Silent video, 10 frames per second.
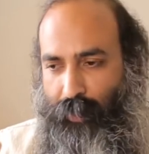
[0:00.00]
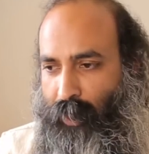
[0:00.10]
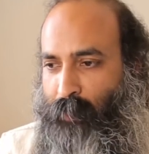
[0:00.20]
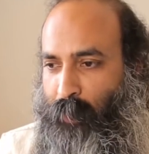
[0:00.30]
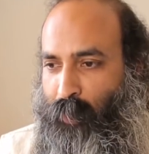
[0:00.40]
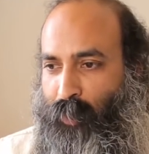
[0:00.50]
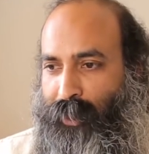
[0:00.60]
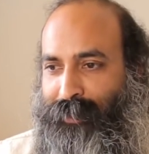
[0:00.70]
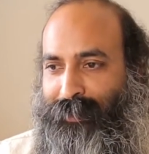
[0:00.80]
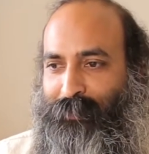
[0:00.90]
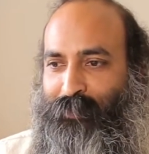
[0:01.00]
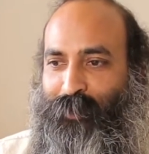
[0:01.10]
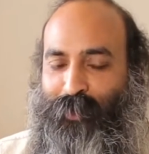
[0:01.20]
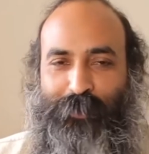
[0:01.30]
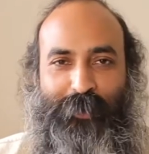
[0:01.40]
In between,
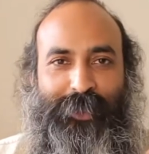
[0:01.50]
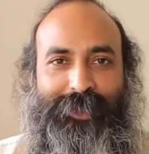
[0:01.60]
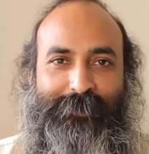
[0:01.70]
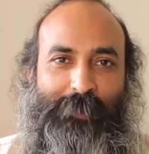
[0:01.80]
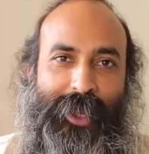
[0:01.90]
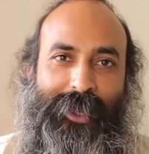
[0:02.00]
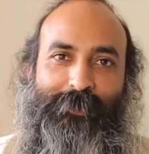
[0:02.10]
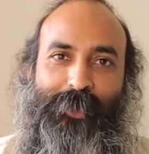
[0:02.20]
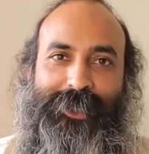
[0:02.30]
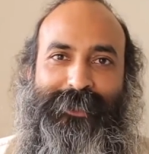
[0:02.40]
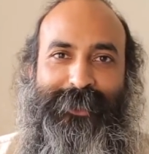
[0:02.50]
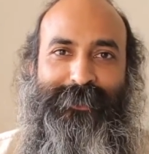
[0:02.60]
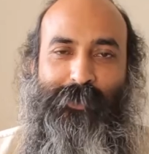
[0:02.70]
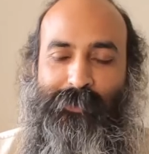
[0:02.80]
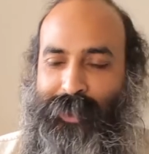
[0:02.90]
you know, between these black and white
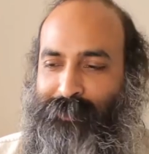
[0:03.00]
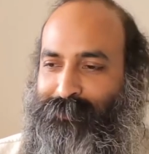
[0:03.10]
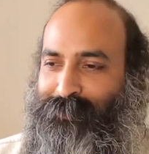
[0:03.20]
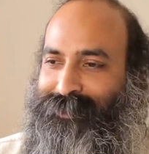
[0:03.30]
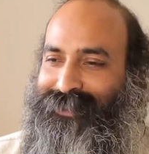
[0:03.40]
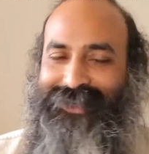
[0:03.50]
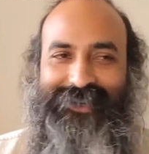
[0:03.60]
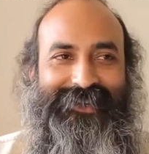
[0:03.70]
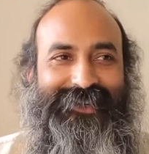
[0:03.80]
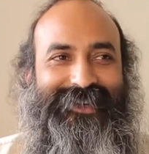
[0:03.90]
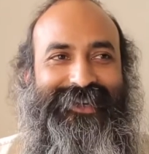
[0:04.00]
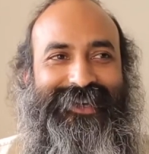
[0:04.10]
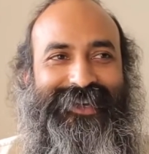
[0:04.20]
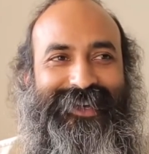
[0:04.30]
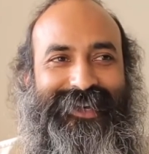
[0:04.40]
shades of gray, of course.
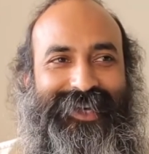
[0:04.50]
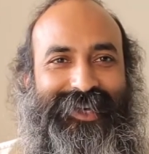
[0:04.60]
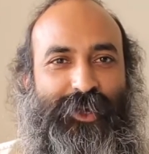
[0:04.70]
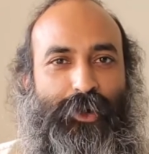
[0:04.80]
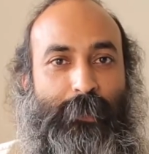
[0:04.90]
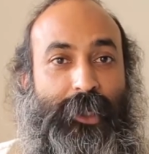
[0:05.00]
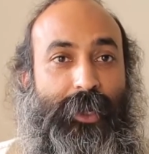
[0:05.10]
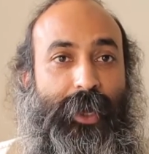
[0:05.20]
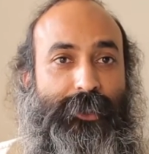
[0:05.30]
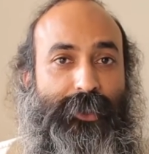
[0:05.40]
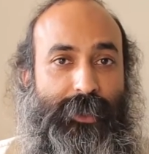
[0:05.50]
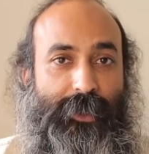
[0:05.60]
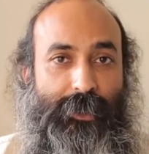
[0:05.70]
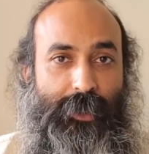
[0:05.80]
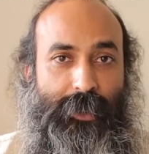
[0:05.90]
But
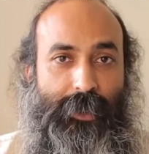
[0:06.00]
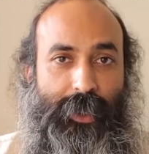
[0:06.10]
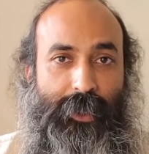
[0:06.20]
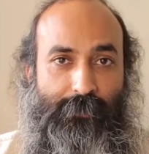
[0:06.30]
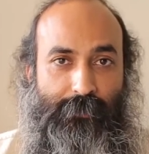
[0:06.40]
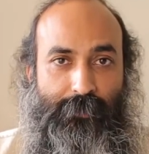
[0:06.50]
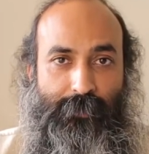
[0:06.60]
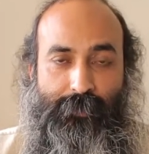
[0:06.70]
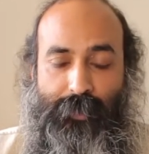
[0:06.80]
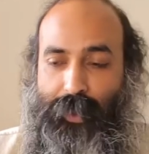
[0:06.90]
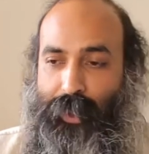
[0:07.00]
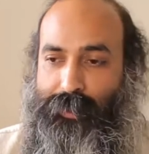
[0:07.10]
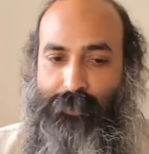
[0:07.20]
largely, our life is